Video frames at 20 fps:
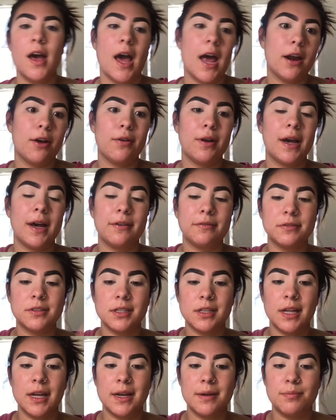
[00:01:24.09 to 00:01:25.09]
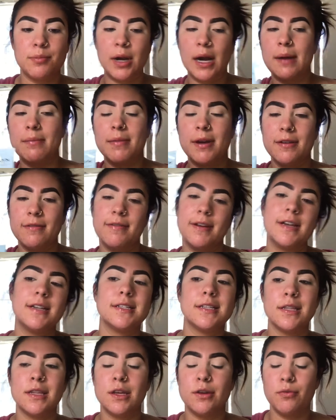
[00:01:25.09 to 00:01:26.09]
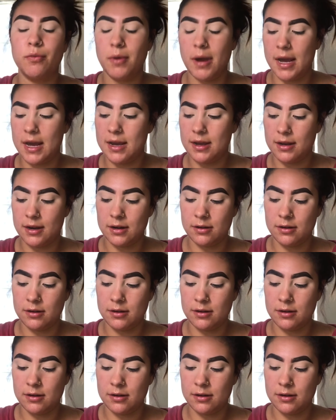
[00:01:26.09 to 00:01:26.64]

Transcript: I don't have to like prime my face and then wait.